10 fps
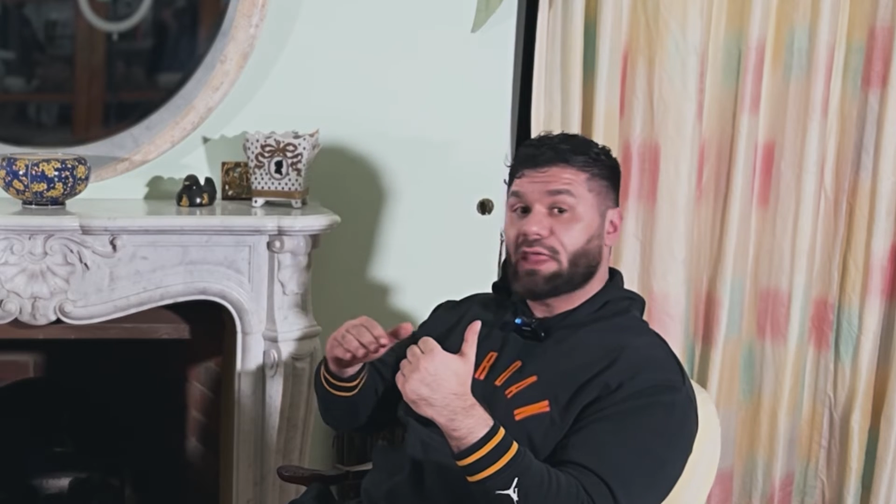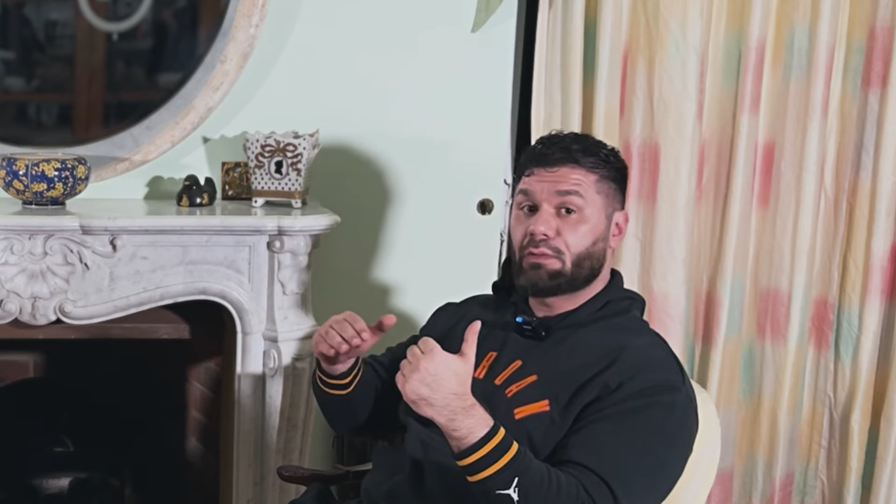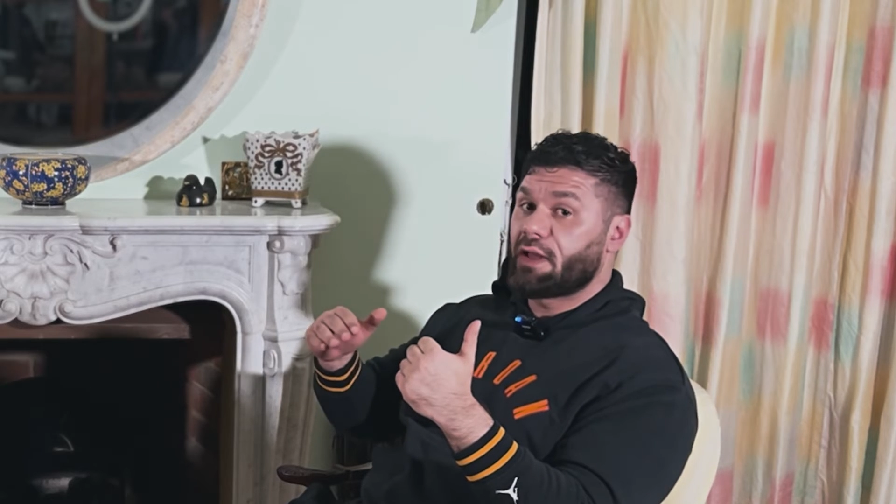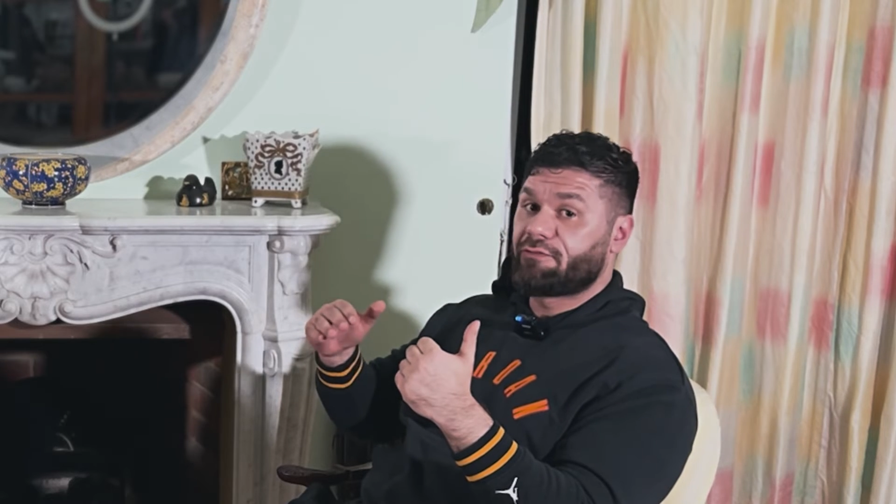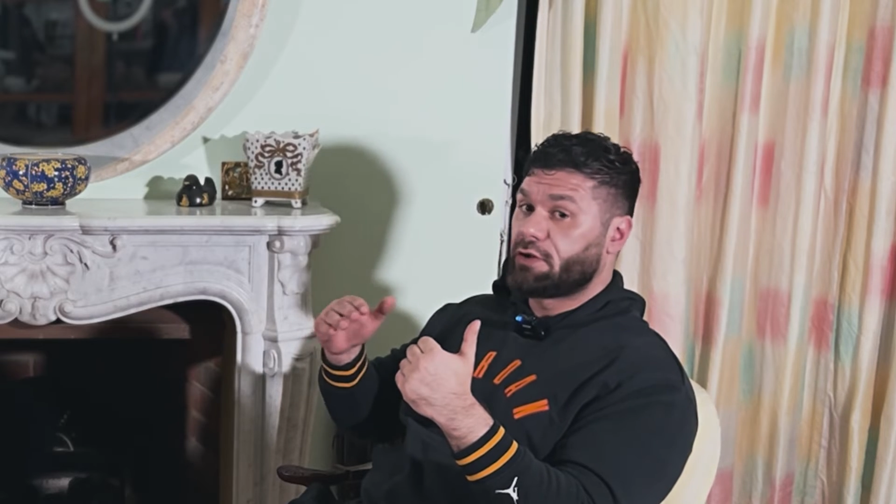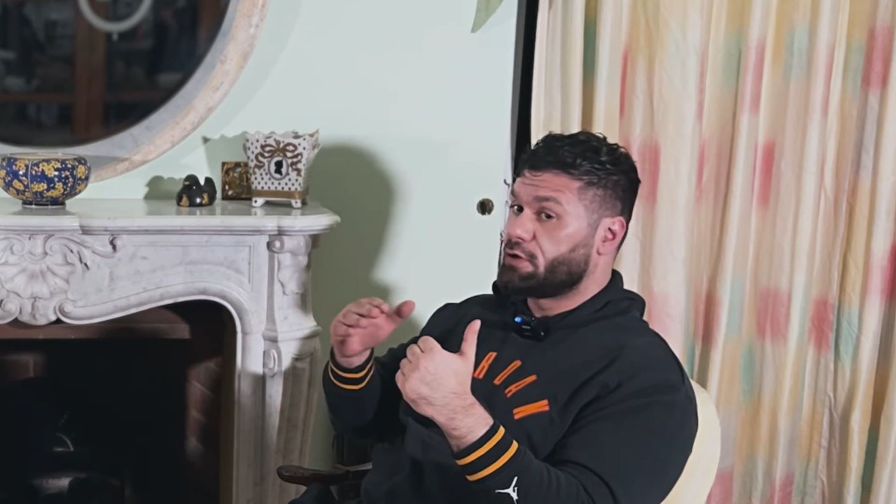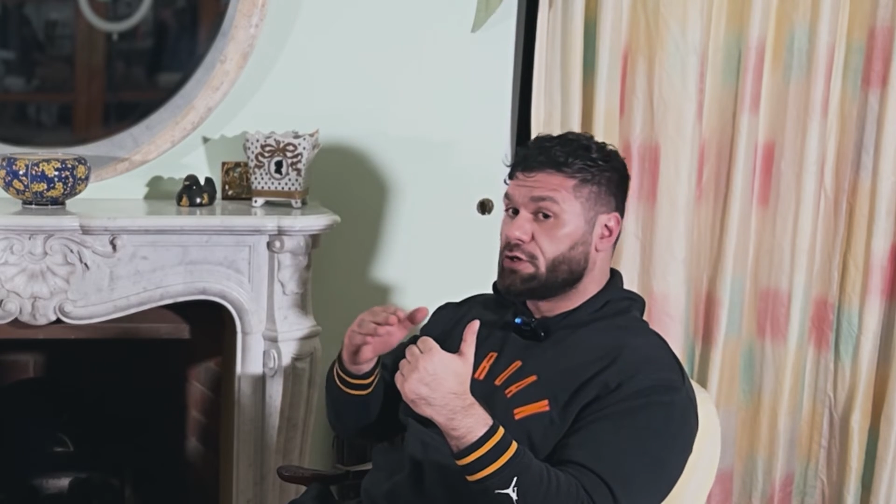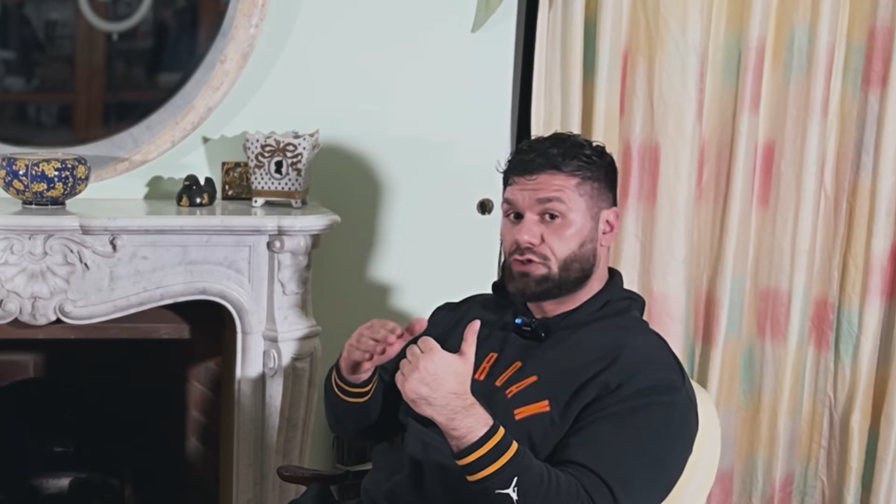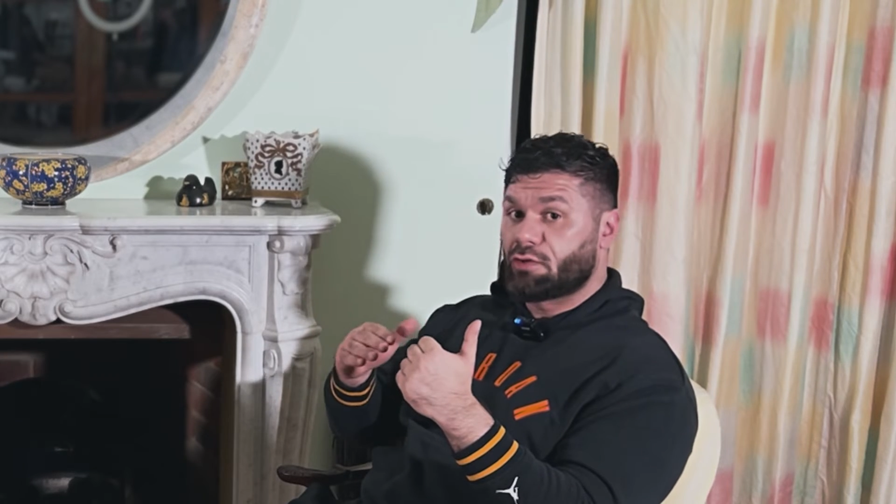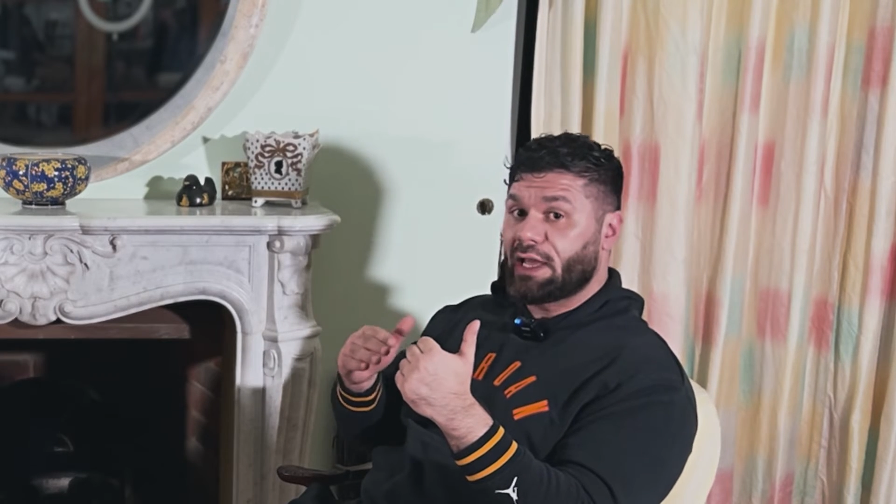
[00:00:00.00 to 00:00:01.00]
that way for a
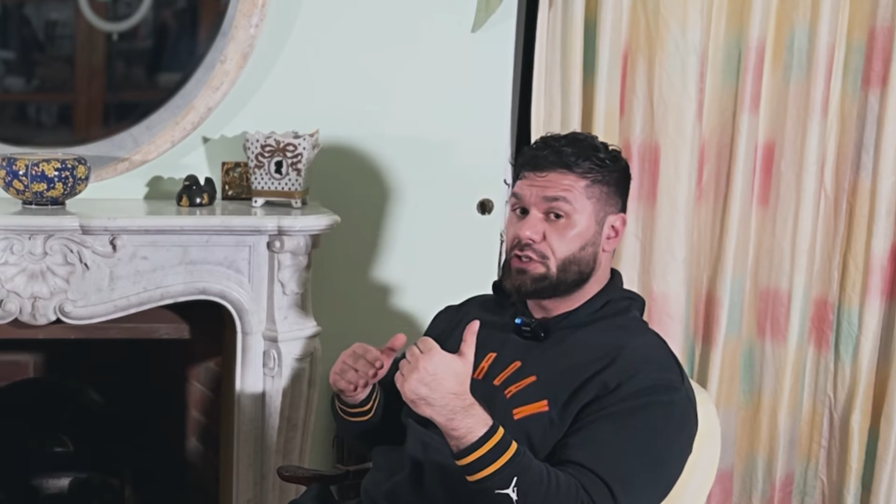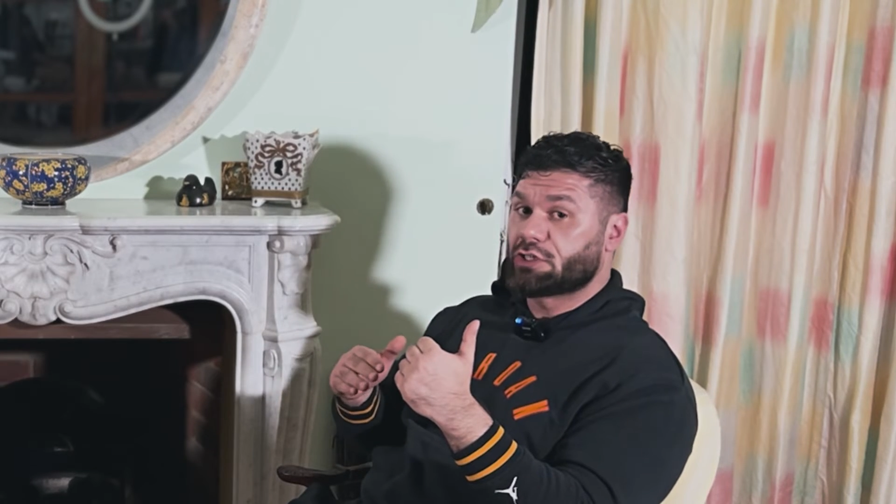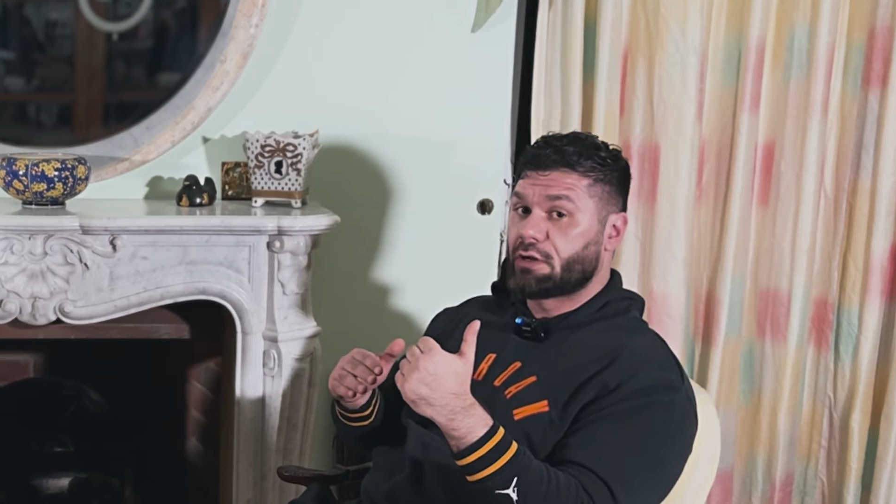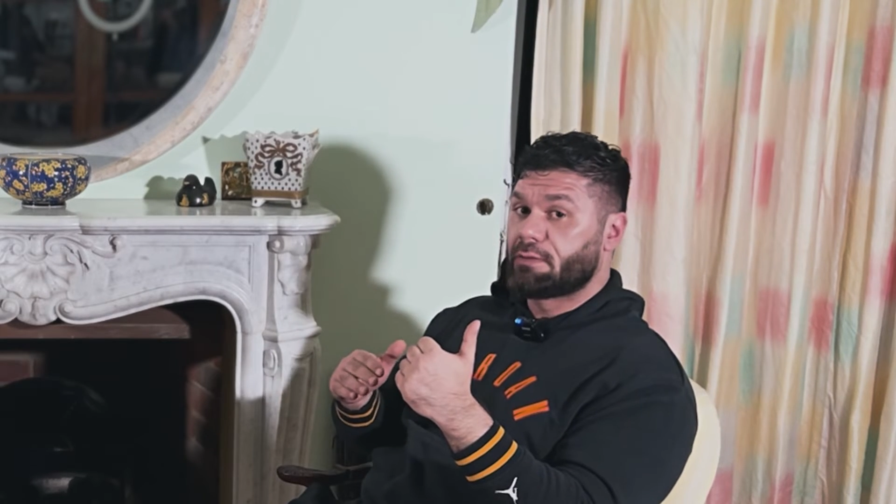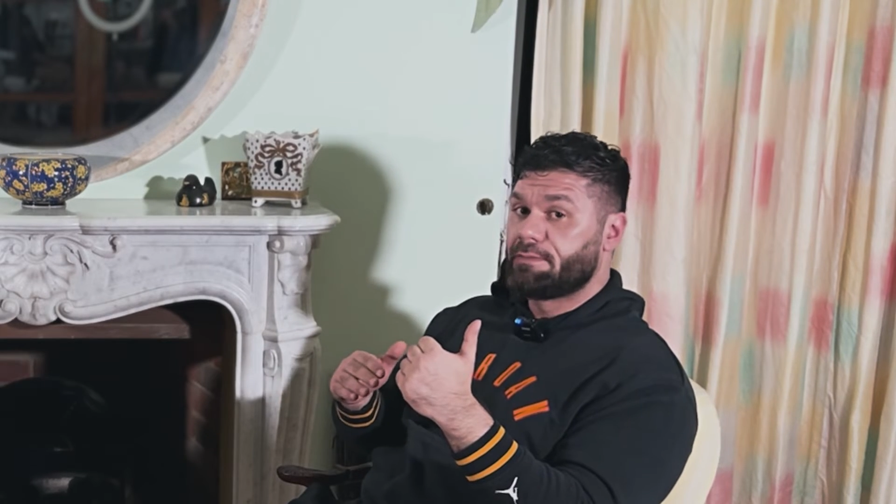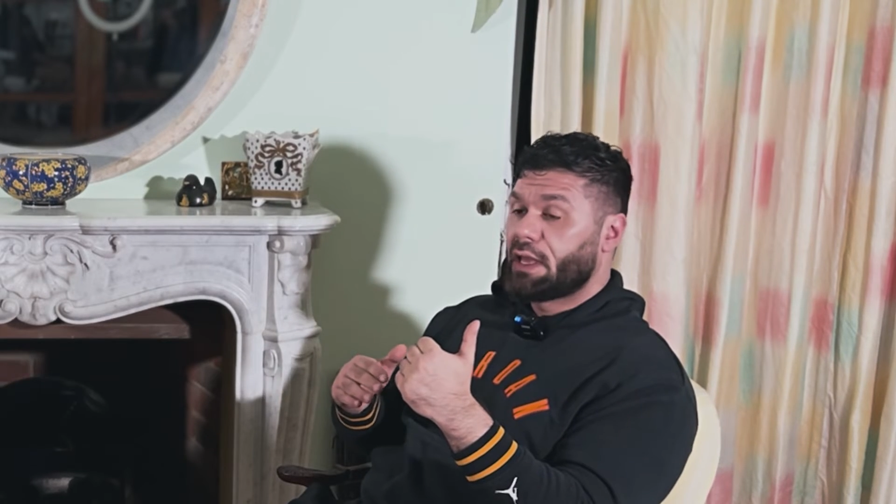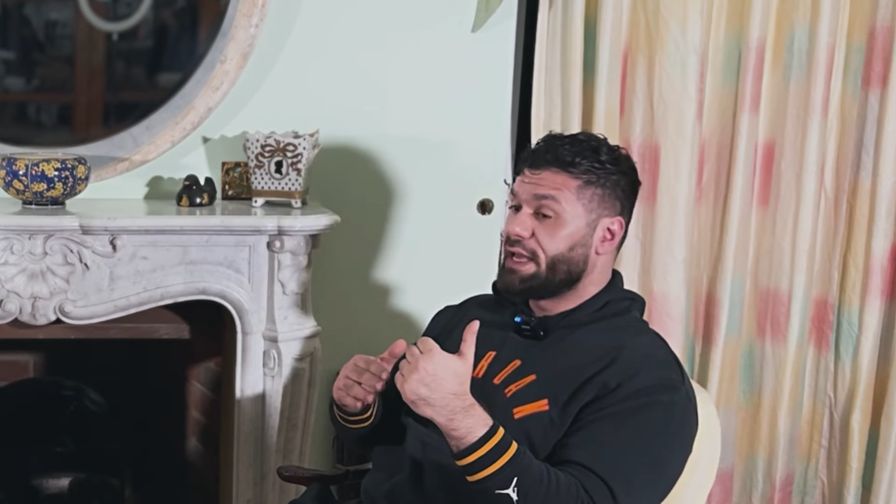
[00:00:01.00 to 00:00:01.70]
duration